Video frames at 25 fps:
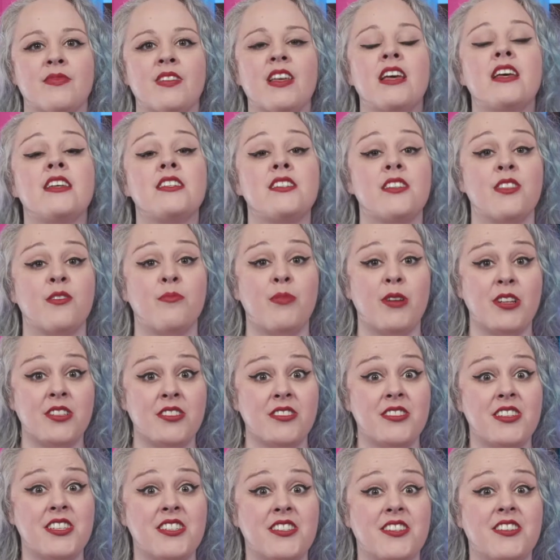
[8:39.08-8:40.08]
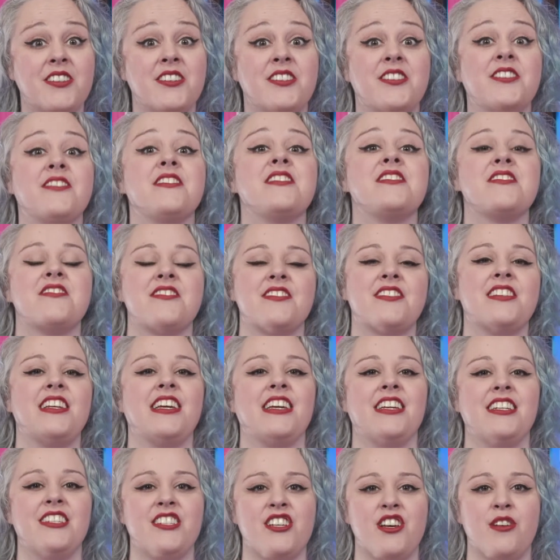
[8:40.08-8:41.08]
So the bottle is also interesting
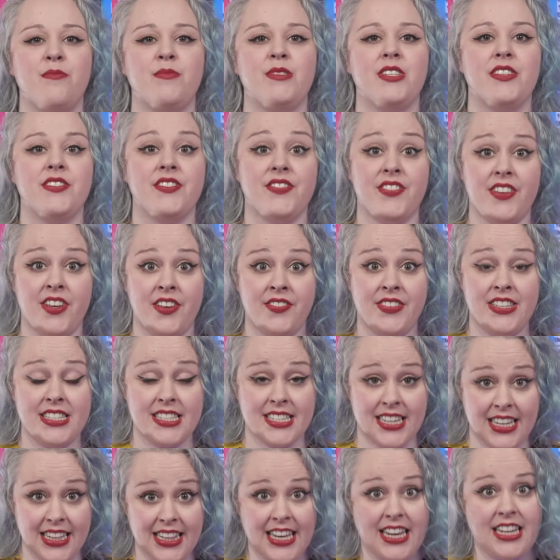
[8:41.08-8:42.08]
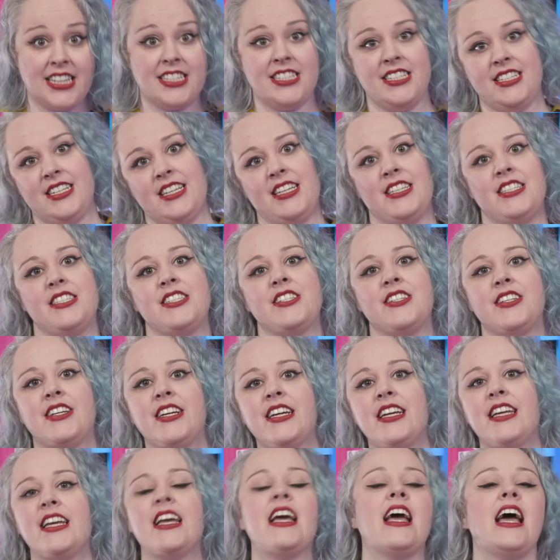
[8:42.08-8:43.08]
in terms of its collection
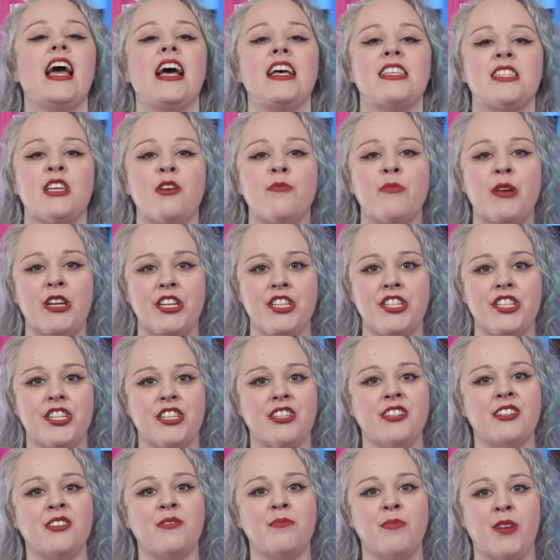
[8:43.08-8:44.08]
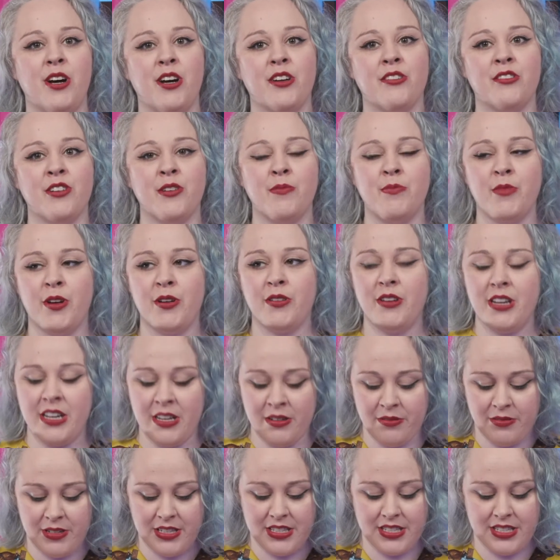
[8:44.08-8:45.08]
history. As I mentioned, Margaret Murray
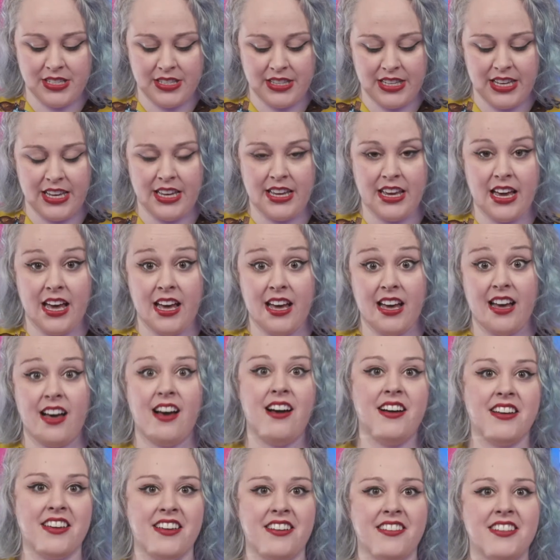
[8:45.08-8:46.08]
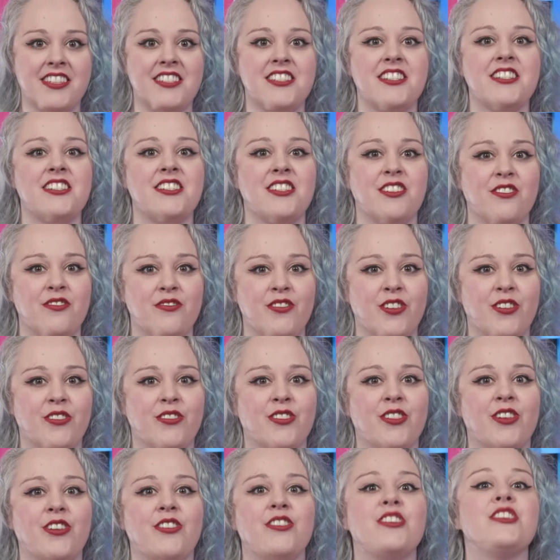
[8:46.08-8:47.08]
was the archaeologist and
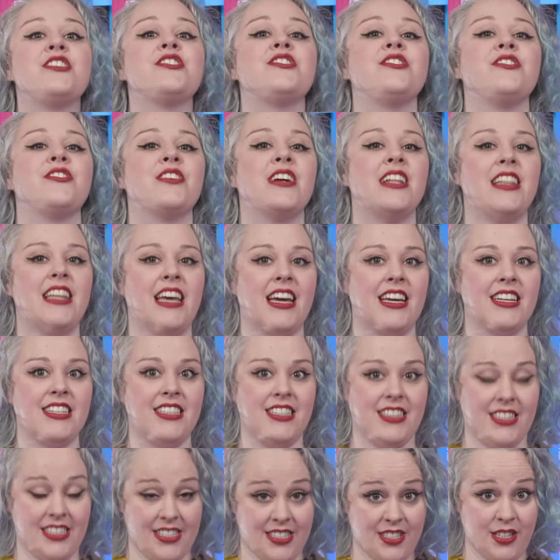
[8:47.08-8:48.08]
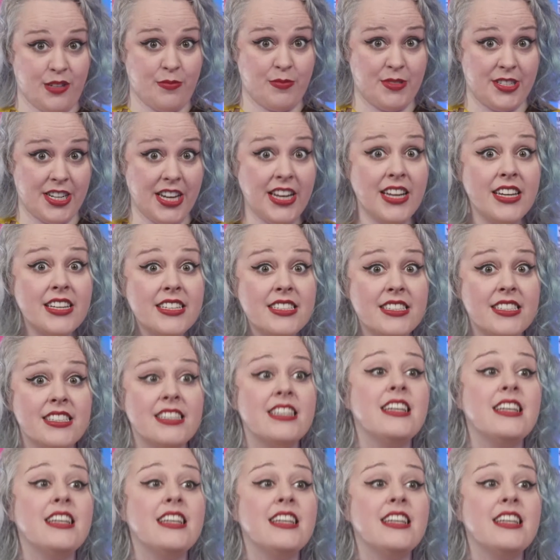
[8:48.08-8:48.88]
folklorist who collected this object.